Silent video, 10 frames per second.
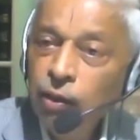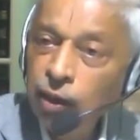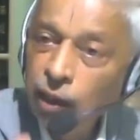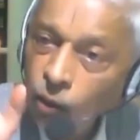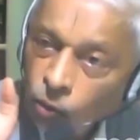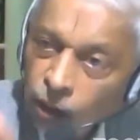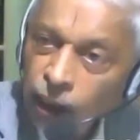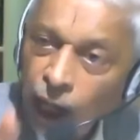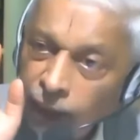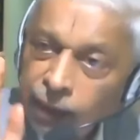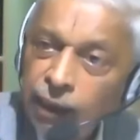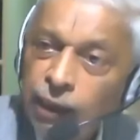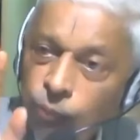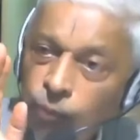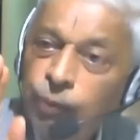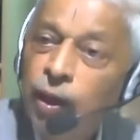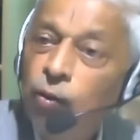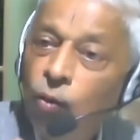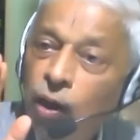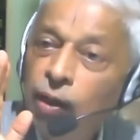Then only either it would be a
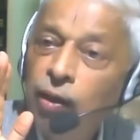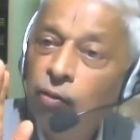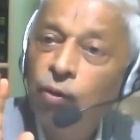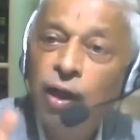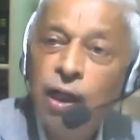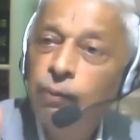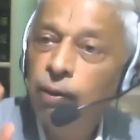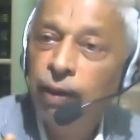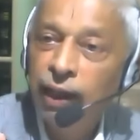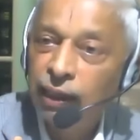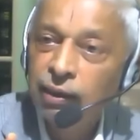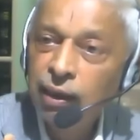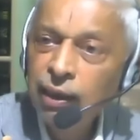void or voidable marriage.